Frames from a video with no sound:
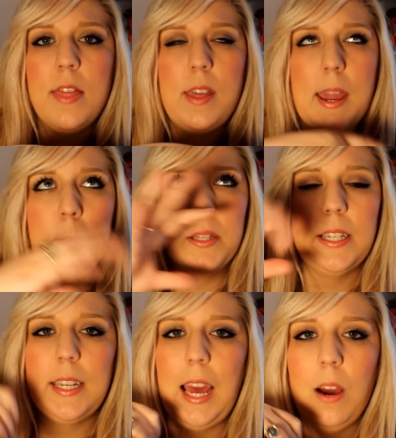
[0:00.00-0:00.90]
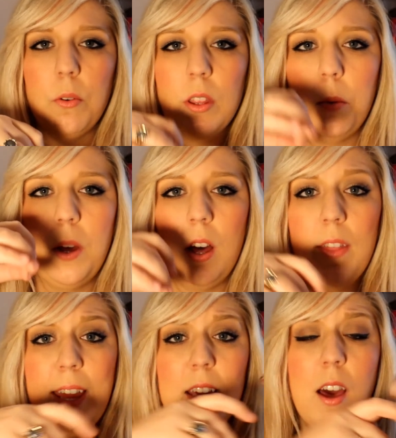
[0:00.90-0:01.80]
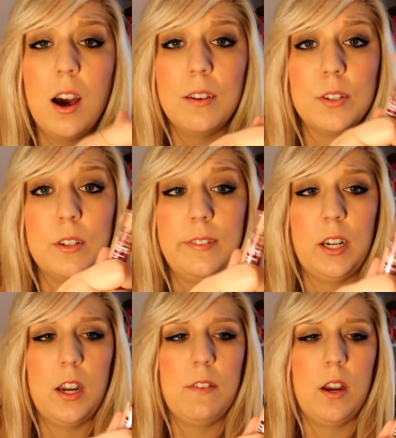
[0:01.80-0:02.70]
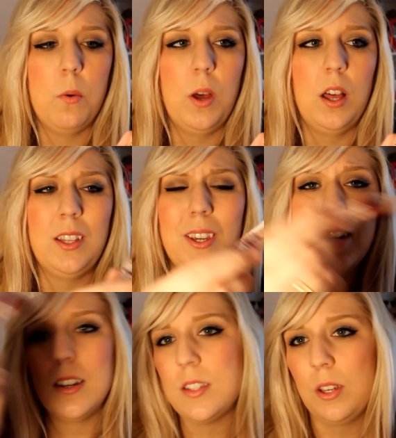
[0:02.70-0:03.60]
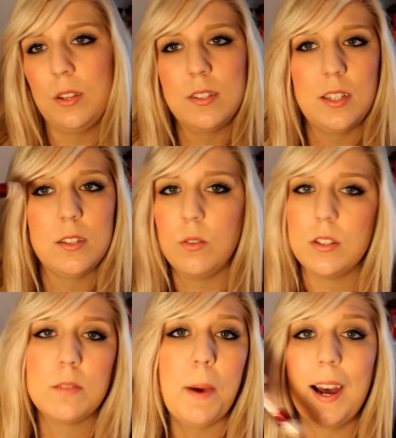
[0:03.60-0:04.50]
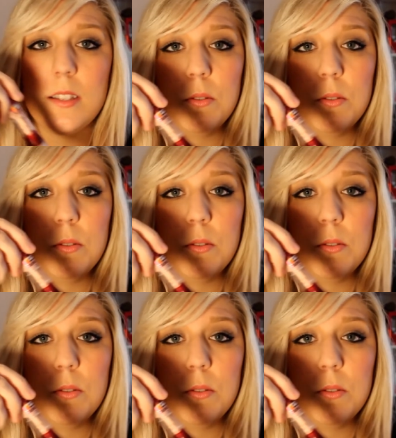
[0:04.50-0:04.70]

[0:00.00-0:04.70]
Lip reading: They blend out really well. They cover very well. You can also use these on spots